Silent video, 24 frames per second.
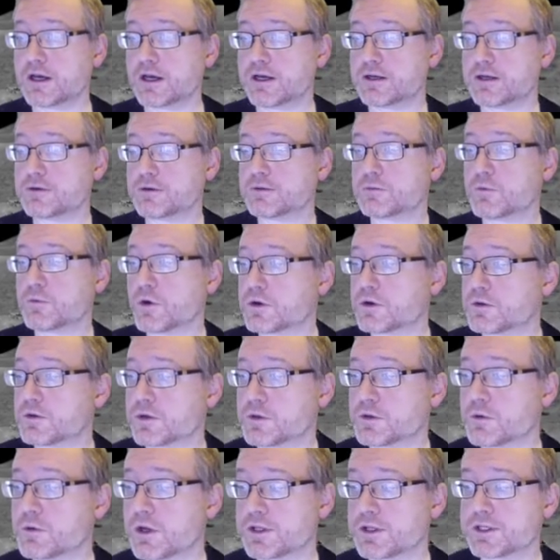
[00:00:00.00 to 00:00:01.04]
work
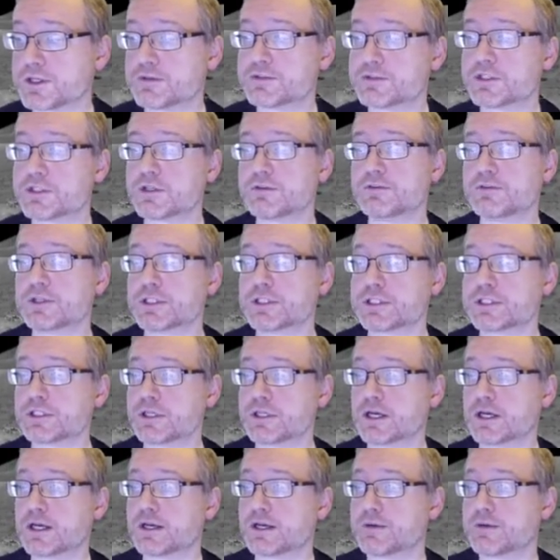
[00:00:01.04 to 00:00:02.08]
on quality of service,
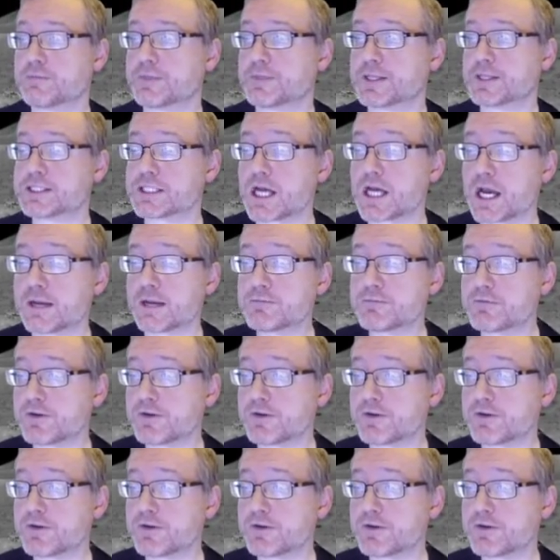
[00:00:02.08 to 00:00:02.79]
time